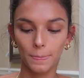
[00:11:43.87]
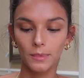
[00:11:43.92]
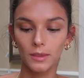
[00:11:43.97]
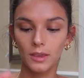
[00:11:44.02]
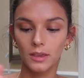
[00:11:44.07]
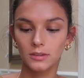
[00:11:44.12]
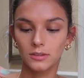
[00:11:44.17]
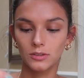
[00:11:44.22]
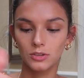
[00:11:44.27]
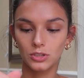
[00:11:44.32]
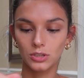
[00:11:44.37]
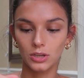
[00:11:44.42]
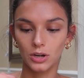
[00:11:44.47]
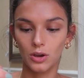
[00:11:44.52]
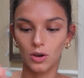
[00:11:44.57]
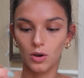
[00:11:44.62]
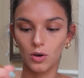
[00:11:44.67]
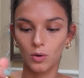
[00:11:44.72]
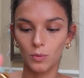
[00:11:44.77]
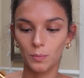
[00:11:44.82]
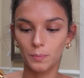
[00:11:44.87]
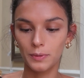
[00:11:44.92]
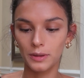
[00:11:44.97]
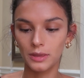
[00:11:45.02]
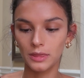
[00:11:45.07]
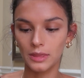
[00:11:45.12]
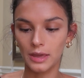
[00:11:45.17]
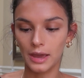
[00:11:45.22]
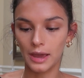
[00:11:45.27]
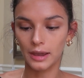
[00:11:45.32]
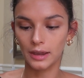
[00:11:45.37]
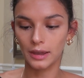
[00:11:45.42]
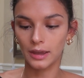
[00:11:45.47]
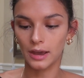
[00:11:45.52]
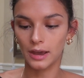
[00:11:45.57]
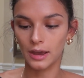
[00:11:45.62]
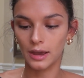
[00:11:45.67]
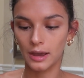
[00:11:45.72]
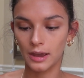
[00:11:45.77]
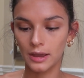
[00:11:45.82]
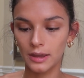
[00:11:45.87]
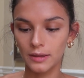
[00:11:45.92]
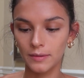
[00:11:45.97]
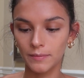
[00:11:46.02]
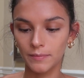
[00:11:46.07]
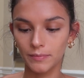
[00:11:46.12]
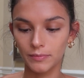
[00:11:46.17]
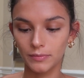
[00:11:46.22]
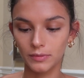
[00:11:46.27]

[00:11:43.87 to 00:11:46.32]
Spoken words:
So just gonna open that guy.